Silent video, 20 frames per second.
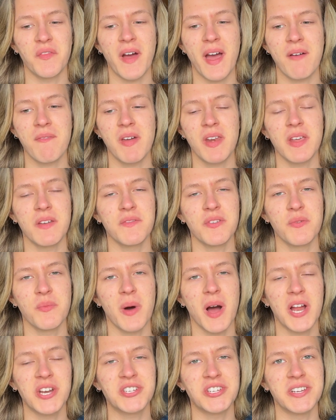I have any of you
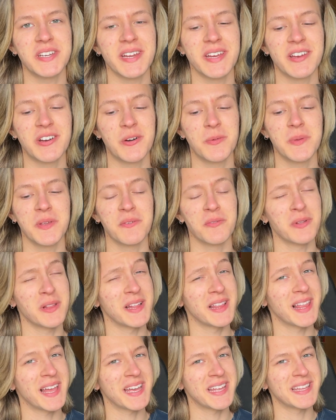watching, I hope you really
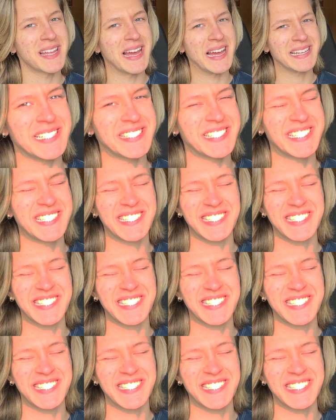like that.